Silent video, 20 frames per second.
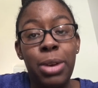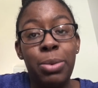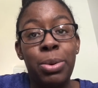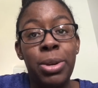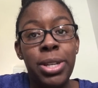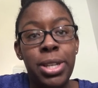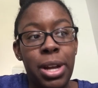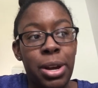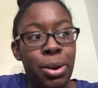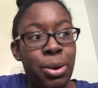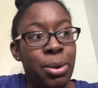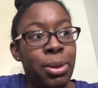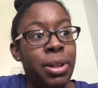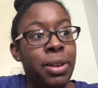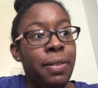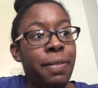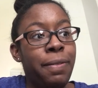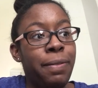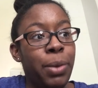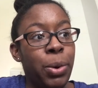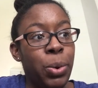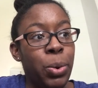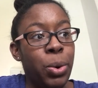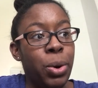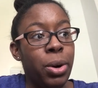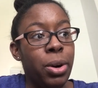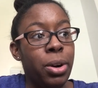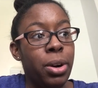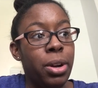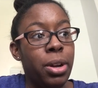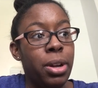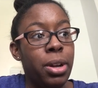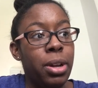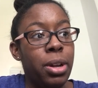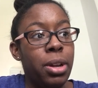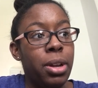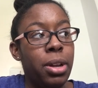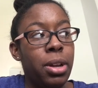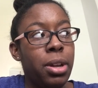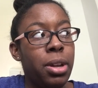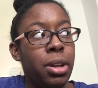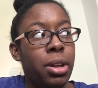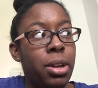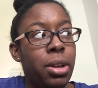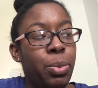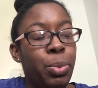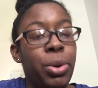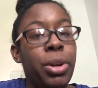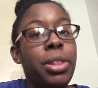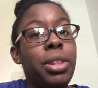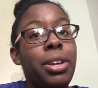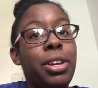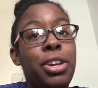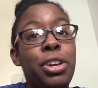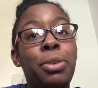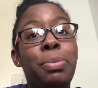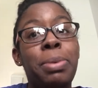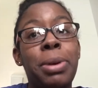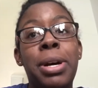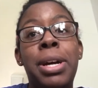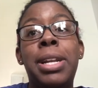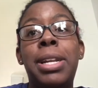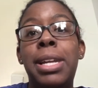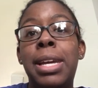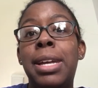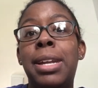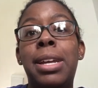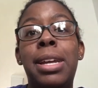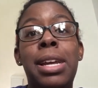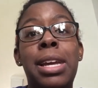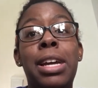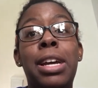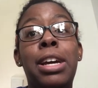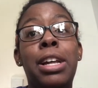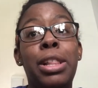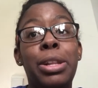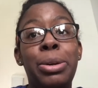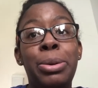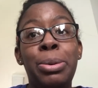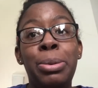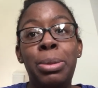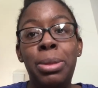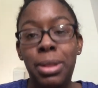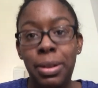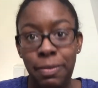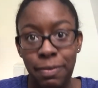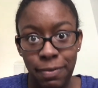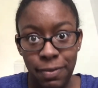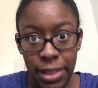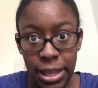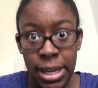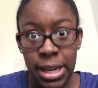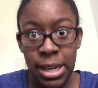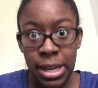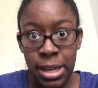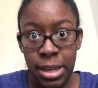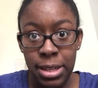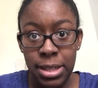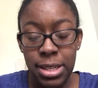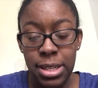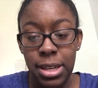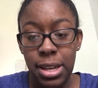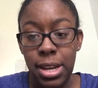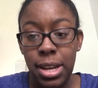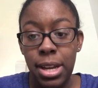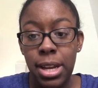was only for, well, the coupon didn't include the flings.